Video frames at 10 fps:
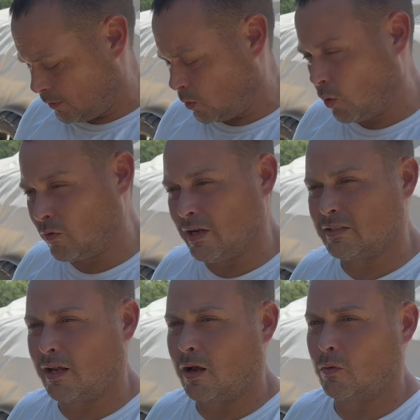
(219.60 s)
the Corvette
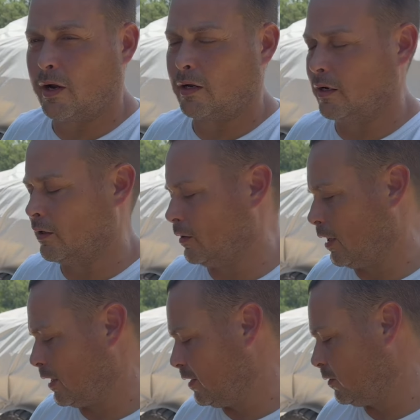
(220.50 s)
style regulator like
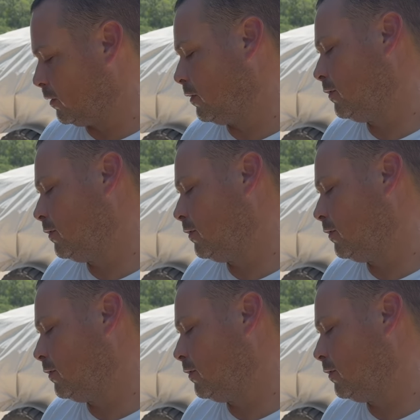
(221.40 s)
I did on the